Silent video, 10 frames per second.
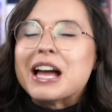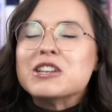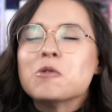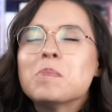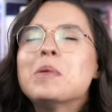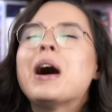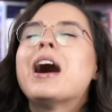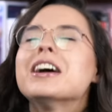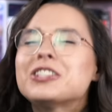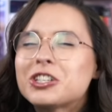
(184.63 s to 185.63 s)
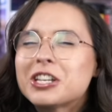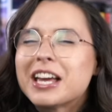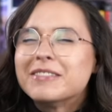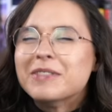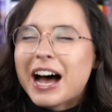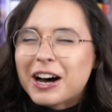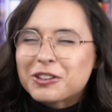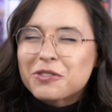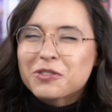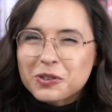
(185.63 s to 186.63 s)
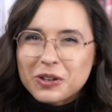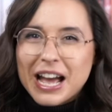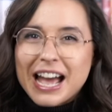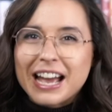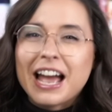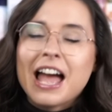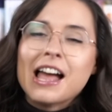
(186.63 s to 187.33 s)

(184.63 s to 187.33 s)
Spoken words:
and you punched him out of the way